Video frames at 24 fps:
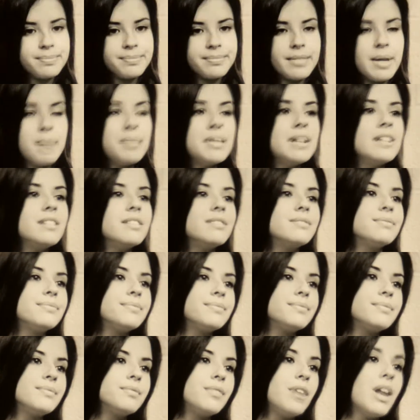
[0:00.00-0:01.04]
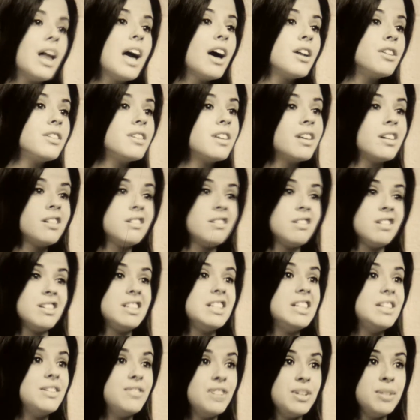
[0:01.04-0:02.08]
I mean, how do you get into the
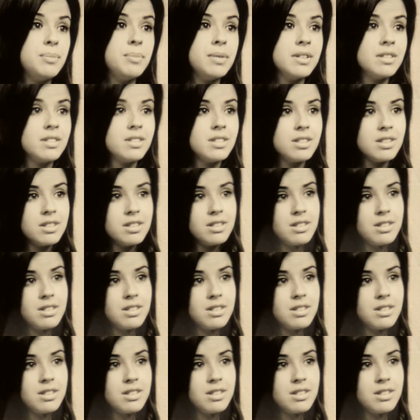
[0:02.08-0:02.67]
TV business?